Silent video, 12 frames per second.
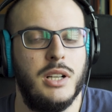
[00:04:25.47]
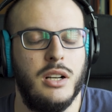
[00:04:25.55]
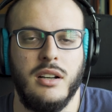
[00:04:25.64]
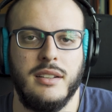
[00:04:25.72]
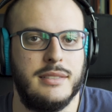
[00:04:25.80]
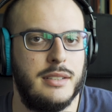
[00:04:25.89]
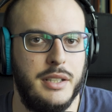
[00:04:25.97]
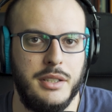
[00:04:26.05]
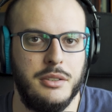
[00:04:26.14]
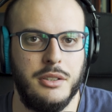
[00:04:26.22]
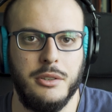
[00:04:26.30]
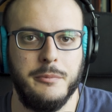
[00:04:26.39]
Honestly, I
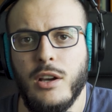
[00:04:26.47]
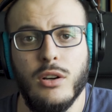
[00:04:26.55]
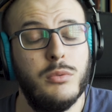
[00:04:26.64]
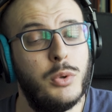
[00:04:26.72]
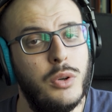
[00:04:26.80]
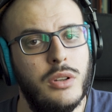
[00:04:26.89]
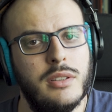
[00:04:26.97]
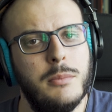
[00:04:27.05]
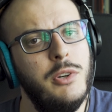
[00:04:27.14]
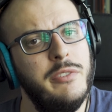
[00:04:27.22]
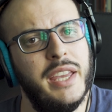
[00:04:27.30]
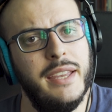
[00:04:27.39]
don't know. Overall, the
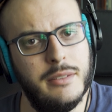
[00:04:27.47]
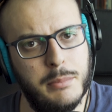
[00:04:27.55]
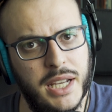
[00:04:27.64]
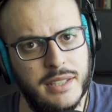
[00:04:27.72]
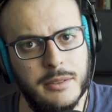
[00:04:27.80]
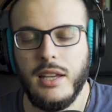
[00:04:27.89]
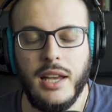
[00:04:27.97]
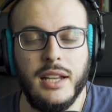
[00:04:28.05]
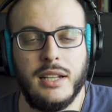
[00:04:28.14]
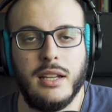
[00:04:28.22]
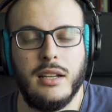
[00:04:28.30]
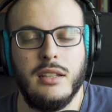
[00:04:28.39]
movie ain't bad.
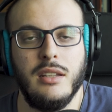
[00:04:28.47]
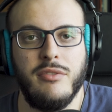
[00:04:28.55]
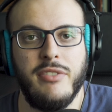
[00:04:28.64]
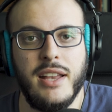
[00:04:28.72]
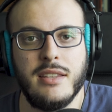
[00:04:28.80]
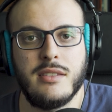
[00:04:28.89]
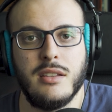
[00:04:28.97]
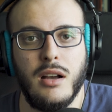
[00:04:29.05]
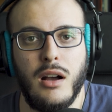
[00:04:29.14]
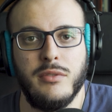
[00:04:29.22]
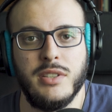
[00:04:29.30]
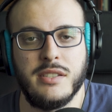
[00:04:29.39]
Heck, the fans
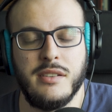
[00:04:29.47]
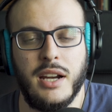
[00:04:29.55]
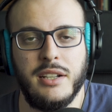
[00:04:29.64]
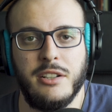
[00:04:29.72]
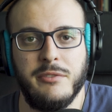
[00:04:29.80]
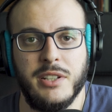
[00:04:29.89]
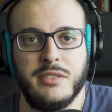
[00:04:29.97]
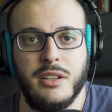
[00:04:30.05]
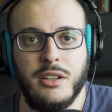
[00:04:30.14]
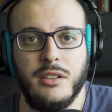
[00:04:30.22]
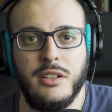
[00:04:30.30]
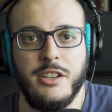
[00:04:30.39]
of the Snyderverse are
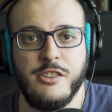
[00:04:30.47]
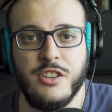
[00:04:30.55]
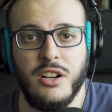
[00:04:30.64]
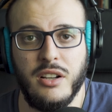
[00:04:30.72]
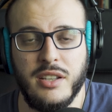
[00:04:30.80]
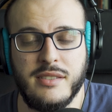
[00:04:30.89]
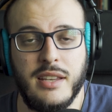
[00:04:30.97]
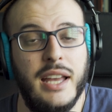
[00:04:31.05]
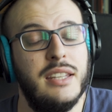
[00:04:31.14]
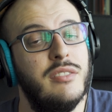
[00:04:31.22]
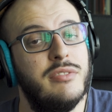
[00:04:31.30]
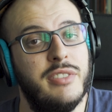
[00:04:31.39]
gonna rejoice
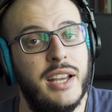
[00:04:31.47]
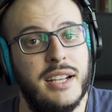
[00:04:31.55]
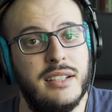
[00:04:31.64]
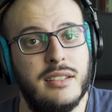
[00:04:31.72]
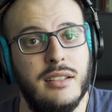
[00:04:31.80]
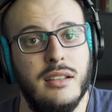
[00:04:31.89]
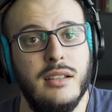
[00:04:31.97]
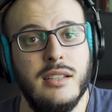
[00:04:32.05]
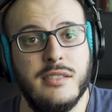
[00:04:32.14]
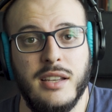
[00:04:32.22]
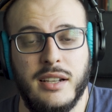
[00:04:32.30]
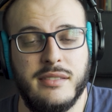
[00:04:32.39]
at the fact
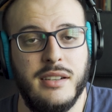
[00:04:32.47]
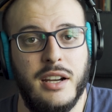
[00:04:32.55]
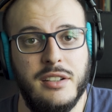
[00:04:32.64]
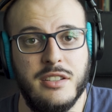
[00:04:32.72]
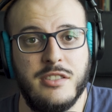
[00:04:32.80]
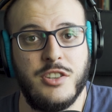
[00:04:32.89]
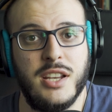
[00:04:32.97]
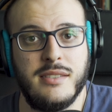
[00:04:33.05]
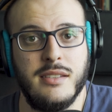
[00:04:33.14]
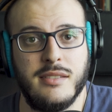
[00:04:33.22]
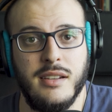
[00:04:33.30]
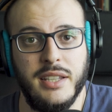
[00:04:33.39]
Zack Snyder's
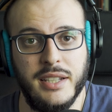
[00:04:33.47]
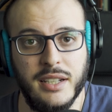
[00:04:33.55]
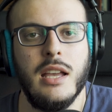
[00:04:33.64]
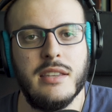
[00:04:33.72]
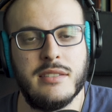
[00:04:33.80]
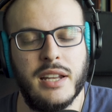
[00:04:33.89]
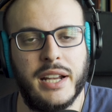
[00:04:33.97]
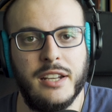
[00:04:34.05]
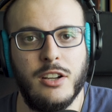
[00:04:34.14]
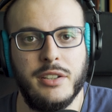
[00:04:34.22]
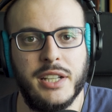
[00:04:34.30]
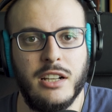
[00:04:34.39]
Justice League is the
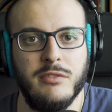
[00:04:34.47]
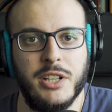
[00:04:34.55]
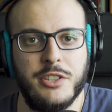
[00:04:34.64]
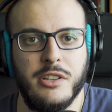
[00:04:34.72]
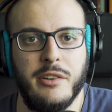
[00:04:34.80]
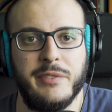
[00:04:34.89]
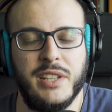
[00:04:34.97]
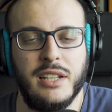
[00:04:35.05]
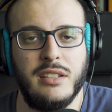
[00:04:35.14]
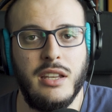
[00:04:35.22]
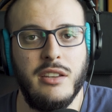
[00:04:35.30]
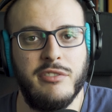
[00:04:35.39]
canonical version of that
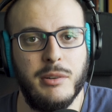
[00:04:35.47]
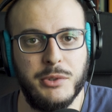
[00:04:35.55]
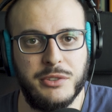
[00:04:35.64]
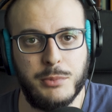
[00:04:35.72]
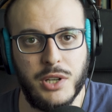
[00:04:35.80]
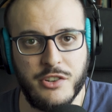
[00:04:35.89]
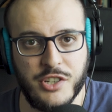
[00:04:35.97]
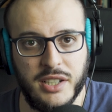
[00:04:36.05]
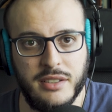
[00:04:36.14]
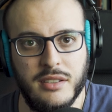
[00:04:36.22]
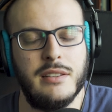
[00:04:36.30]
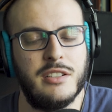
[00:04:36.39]
infamous
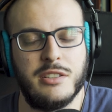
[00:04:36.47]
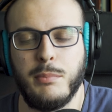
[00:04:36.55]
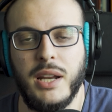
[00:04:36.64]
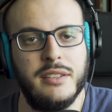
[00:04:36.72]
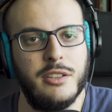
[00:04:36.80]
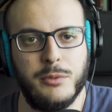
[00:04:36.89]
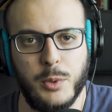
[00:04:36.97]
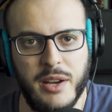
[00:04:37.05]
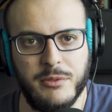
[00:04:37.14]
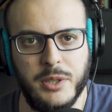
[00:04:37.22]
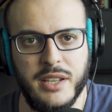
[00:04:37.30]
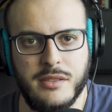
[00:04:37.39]
project. There's plenty of
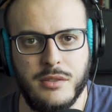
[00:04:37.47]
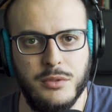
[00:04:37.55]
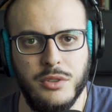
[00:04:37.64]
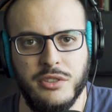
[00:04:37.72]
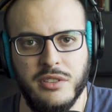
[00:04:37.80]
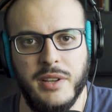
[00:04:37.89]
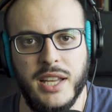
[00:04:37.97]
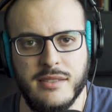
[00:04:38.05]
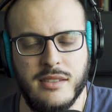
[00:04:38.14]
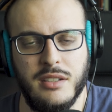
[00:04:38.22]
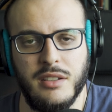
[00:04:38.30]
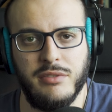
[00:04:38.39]
reference to those
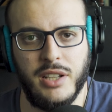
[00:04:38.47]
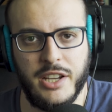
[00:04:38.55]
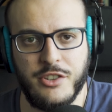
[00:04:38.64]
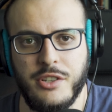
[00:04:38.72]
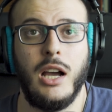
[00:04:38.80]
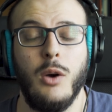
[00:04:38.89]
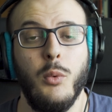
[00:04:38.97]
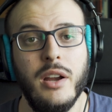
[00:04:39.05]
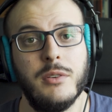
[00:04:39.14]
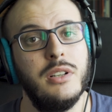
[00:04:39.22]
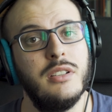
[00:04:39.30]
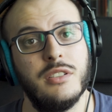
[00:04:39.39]
events in The Flash.
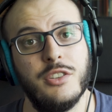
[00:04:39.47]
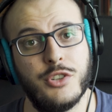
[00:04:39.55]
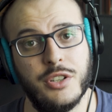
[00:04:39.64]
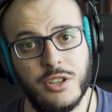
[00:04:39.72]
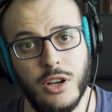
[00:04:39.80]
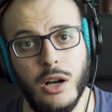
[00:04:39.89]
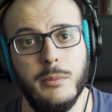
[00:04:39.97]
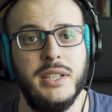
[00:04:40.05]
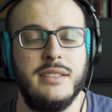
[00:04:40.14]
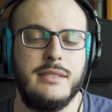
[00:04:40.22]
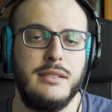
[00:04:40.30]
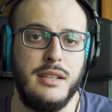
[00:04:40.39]
However, the
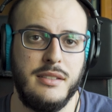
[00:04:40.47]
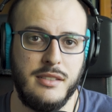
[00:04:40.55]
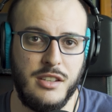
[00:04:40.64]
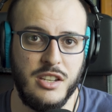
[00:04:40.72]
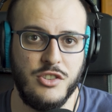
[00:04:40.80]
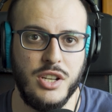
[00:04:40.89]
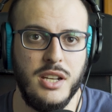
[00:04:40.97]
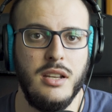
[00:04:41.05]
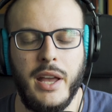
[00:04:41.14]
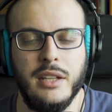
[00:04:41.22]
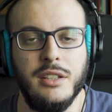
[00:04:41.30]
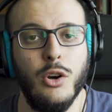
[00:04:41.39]
shortcomings, the CG,
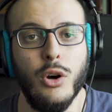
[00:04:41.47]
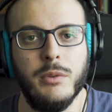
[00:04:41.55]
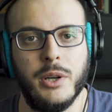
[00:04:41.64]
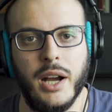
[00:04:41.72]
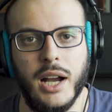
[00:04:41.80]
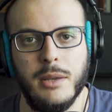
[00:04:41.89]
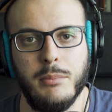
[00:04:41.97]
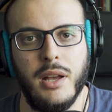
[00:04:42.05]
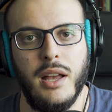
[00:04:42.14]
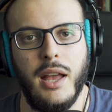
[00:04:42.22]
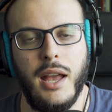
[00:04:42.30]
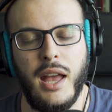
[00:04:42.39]
and the overhype
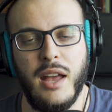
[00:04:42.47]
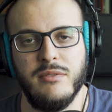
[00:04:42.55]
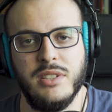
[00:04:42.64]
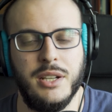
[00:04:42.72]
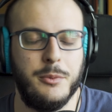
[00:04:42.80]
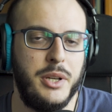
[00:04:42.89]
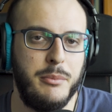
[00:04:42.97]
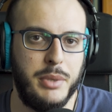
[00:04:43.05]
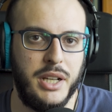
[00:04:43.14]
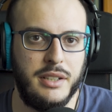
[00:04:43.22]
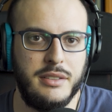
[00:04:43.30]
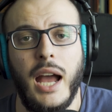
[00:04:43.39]
have their
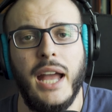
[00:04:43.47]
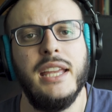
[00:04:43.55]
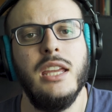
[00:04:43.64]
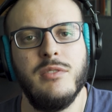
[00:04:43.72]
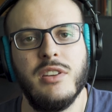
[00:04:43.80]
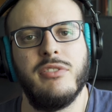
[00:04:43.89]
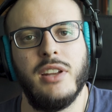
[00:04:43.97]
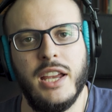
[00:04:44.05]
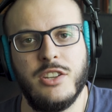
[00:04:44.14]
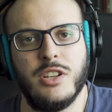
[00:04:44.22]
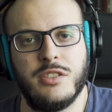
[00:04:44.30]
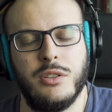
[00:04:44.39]
impact. I give The
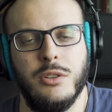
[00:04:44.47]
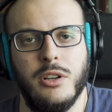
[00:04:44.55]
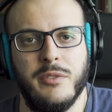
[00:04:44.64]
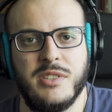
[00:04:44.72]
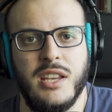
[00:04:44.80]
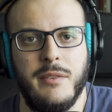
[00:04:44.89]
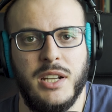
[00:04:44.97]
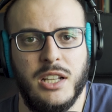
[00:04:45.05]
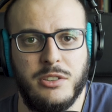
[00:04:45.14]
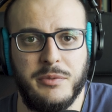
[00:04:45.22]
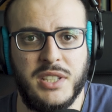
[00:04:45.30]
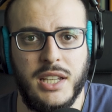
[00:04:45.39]
Flash a score of 7 out
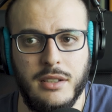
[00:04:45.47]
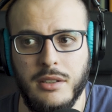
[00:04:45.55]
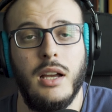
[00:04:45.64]
of 10.